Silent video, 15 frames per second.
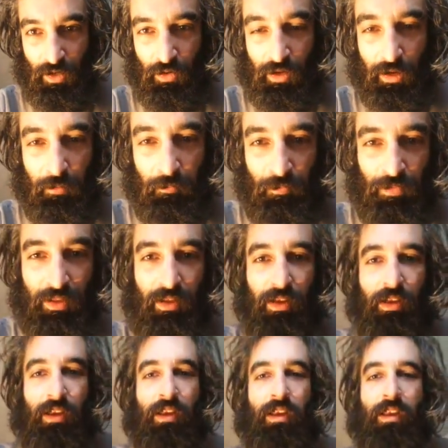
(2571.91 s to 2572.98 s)
Okay.
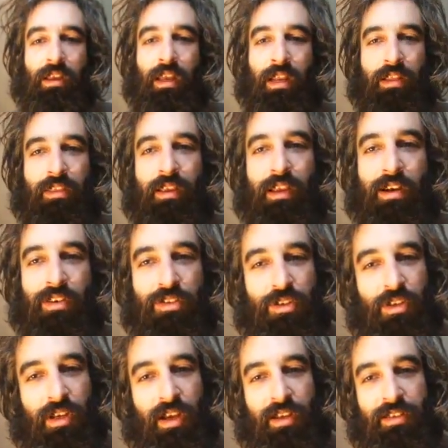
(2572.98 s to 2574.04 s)
Anything else,
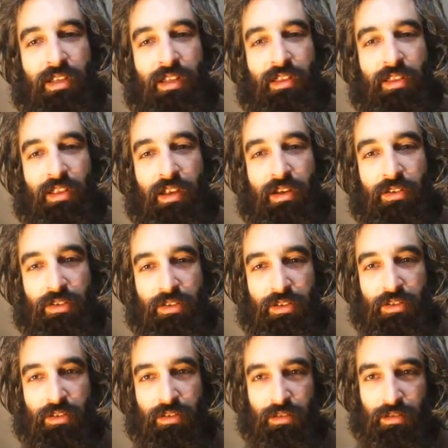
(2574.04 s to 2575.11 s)
you guys? Anything
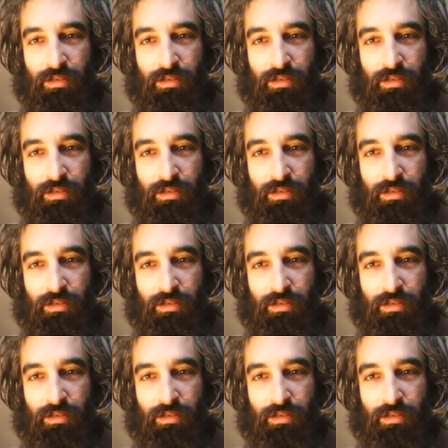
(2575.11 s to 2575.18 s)
else?